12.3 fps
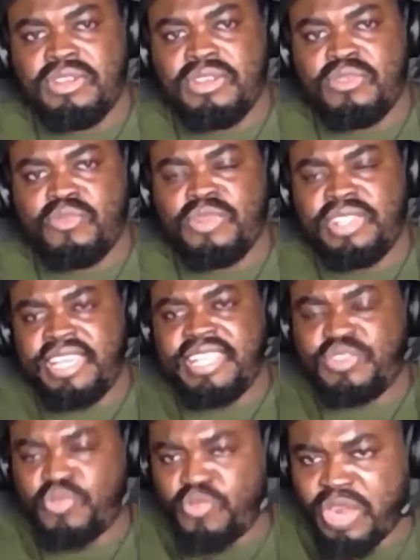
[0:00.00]
with
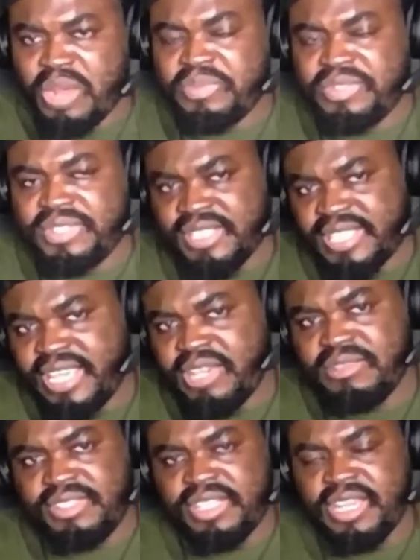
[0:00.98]
his rap
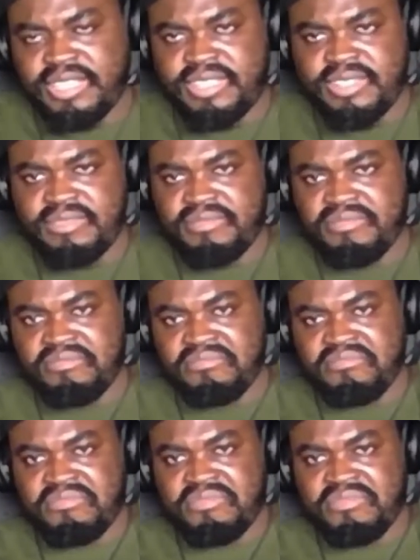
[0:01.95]
skill set
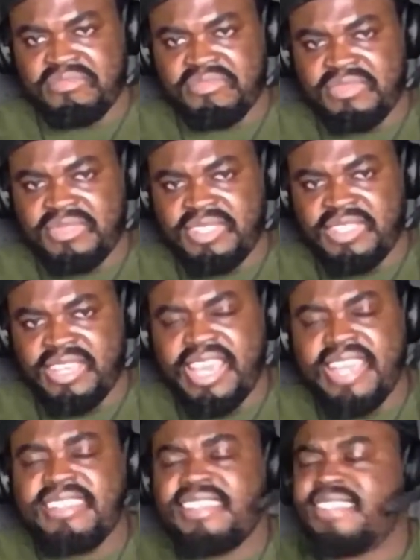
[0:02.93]

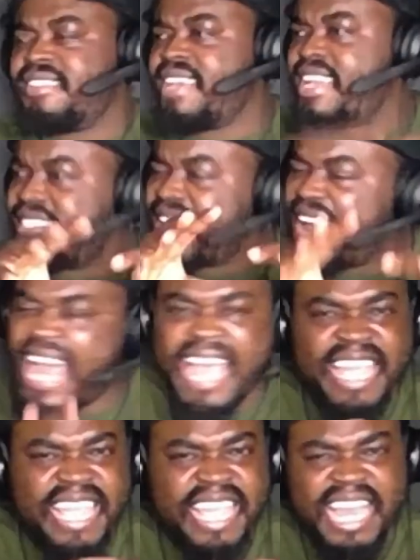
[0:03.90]
and he says
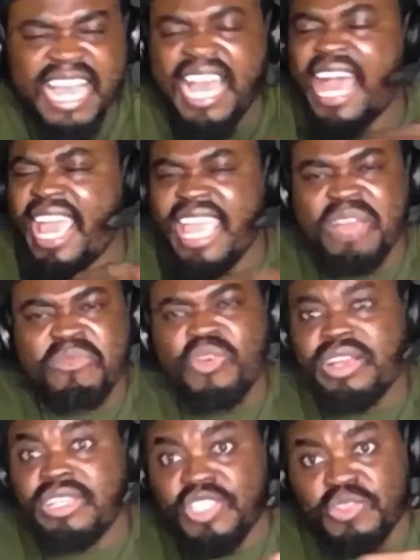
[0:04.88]
i I am
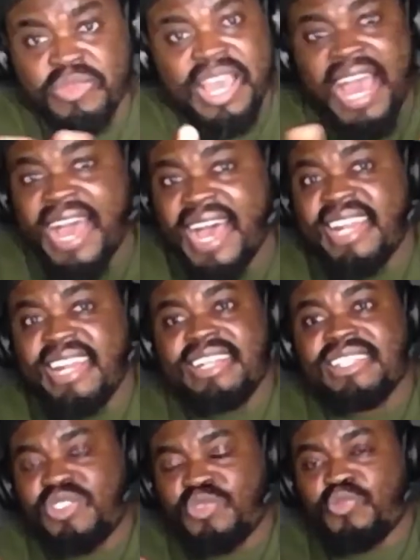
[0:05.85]
going to be
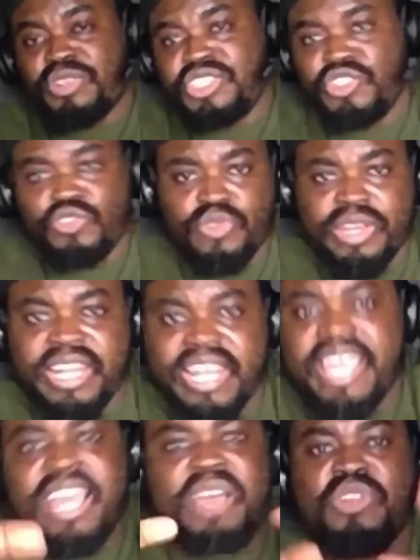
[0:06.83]
honest with you and
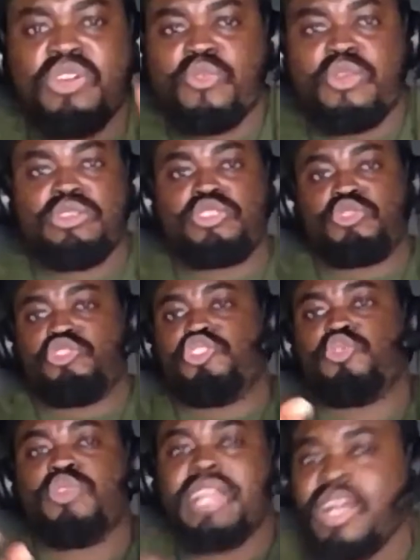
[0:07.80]
I am not going to
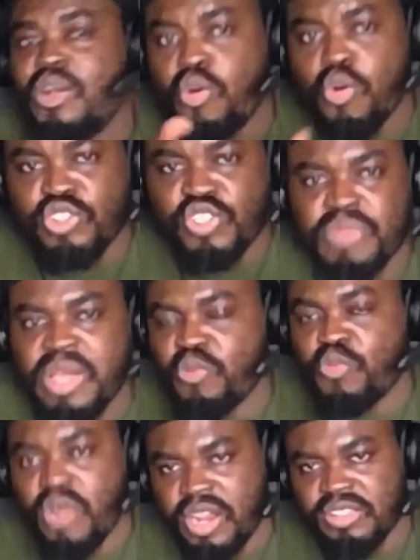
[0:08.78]
sugarcoat my
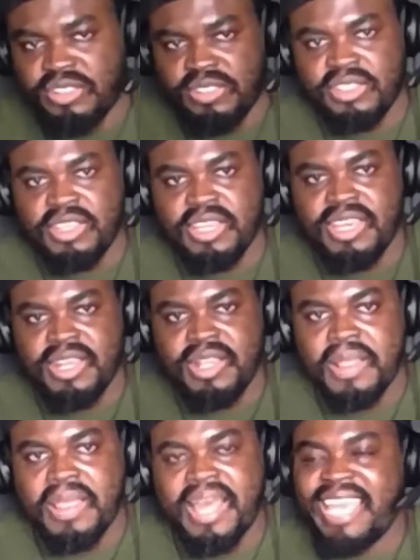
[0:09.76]
words.
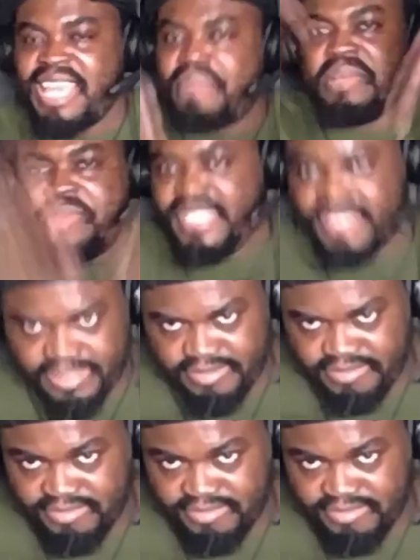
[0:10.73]
I am the best.